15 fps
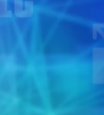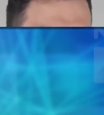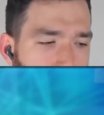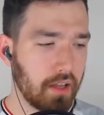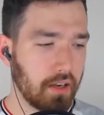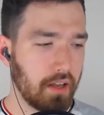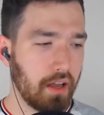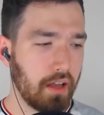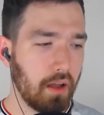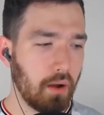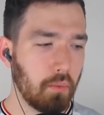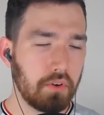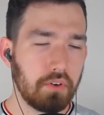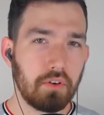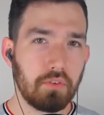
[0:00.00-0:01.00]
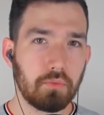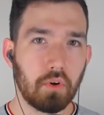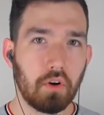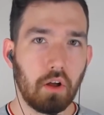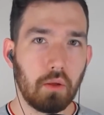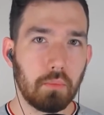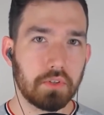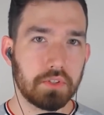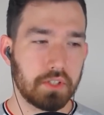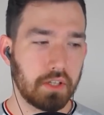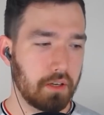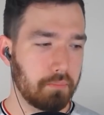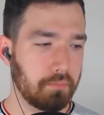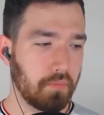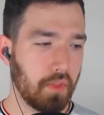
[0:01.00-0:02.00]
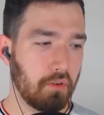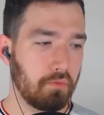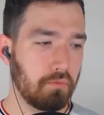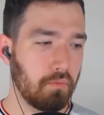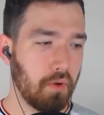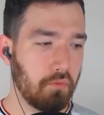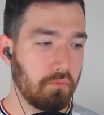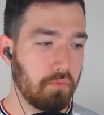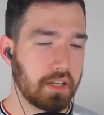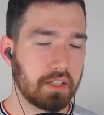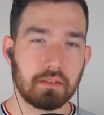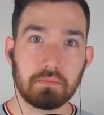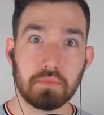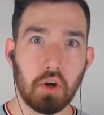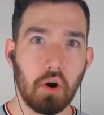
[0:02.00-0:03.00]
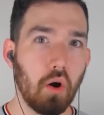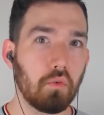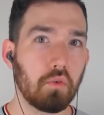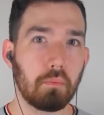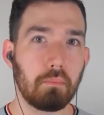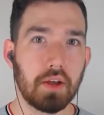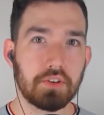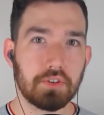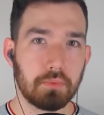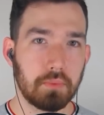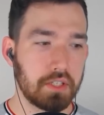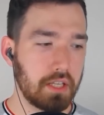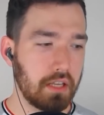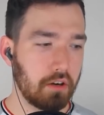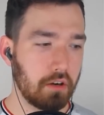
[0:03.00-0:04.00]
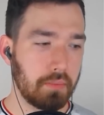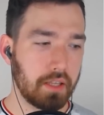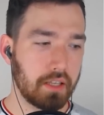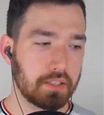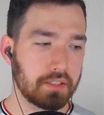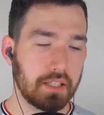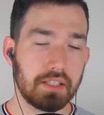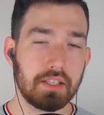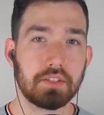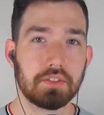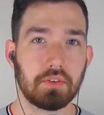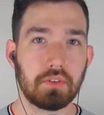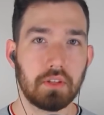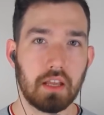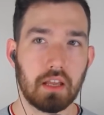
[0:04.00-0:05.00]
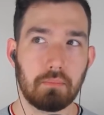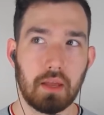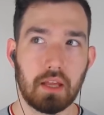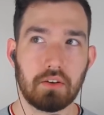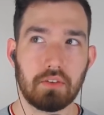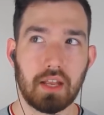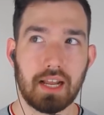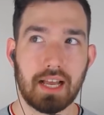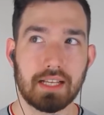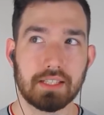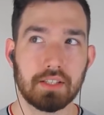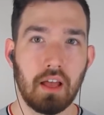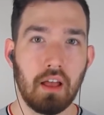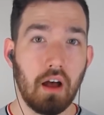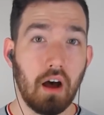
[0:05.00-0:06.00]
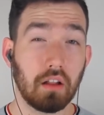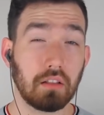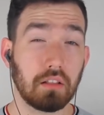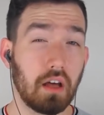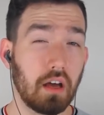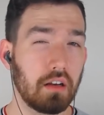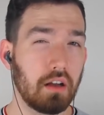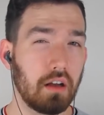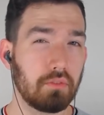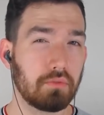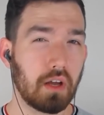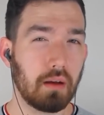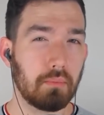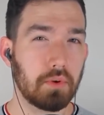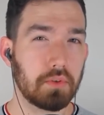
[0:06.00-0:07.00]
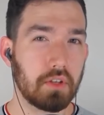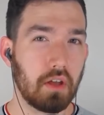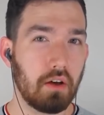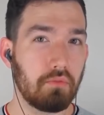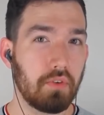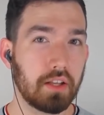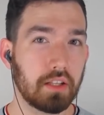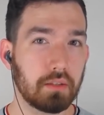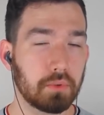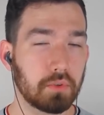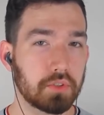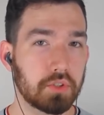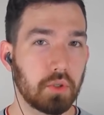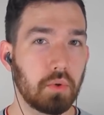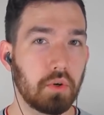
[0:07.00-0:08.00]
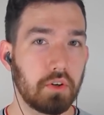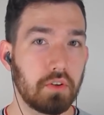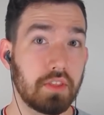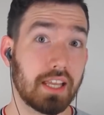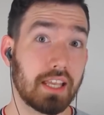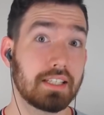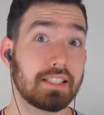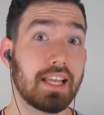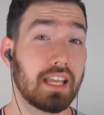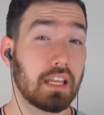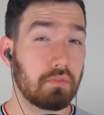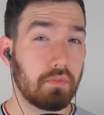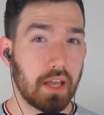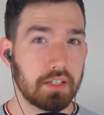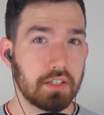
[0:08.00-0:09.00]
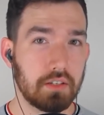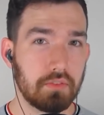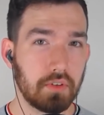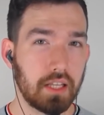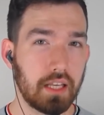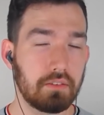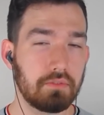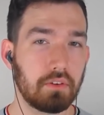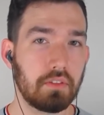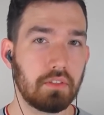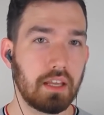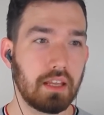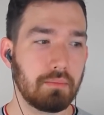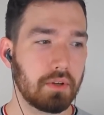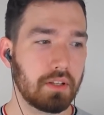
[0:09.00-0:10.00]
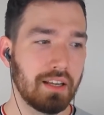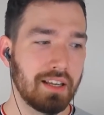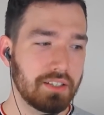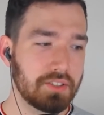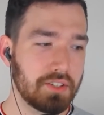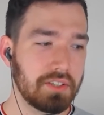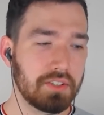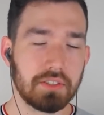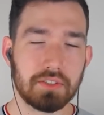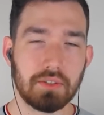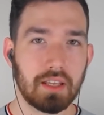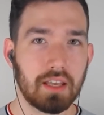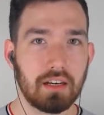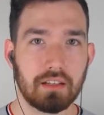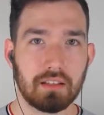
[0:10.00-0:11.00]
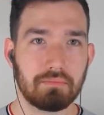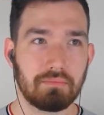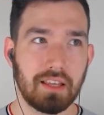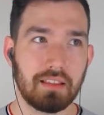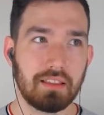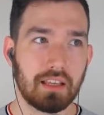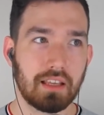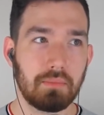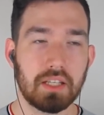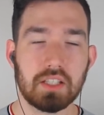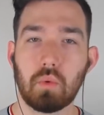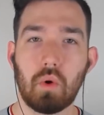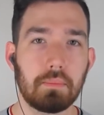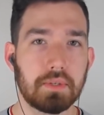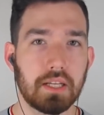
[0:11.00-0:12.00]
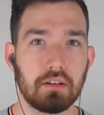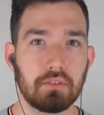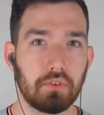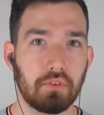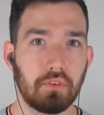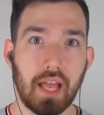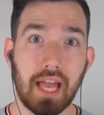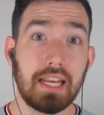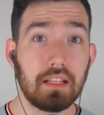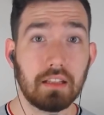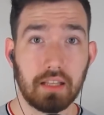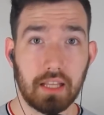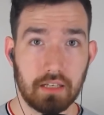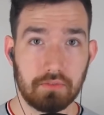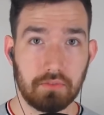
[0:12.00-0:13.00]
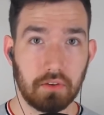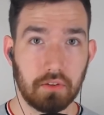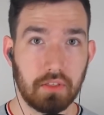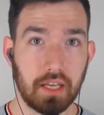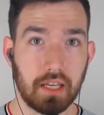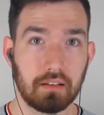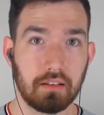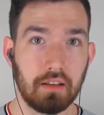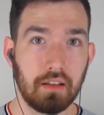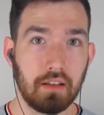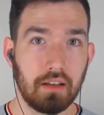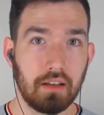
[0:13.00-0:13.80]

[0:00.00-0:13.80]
Right. I wonder if we're almost a victim to over-measurement here, because this is certainly a commander that has a lot of combos available to her that can take advantage of a landfall thing, but she's also the kind of thing that can be swapped out for any landfall thing,